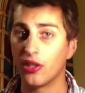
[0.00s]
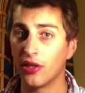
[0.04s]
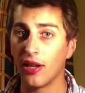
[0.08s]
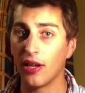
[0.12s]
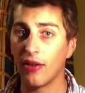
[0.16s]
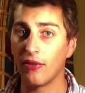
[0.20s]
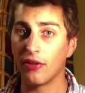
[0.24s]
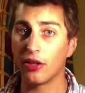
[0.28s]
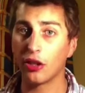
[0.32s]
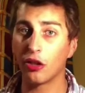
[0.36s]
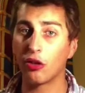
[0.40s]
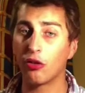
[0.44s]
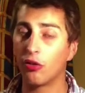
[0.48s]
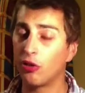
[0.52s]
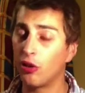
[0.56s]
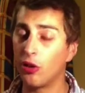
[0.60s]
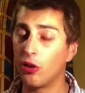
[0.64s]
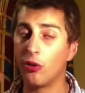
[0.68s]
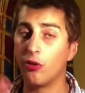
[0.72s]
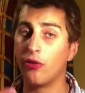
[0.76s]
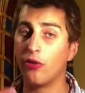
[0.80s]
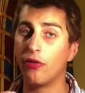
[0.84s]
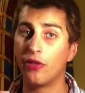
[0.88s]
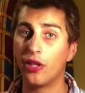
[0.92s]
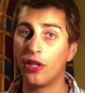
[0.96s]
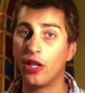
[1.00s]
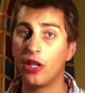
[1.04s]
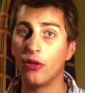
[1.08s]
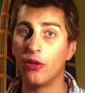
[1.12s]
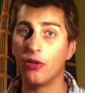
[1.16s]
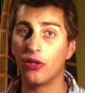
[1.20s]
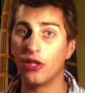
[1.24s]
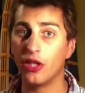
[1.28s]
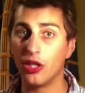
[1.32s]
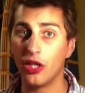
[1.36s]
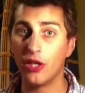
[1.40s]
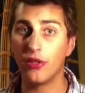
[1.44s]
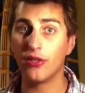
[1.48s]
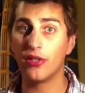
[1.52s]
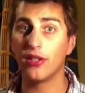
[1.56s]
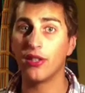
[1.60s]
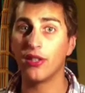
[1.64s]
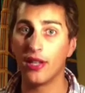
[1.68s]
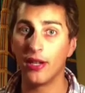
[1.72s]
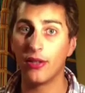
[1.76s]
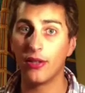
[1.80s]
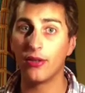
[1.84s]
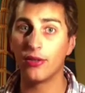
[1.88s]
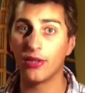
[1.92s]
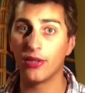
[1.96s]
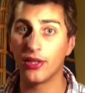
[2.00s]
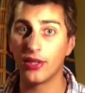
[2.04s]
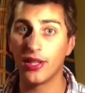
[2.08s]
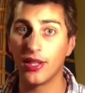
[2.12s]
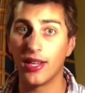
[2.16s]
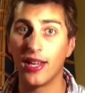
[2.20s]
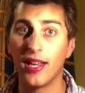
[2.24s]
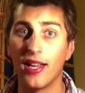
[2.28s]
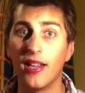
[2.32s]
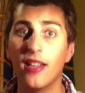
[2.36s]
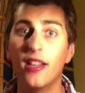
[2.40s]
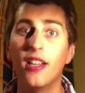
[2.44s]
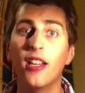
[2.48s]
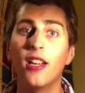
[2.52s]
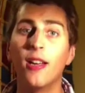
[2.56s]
and having a crude fuse and using those as their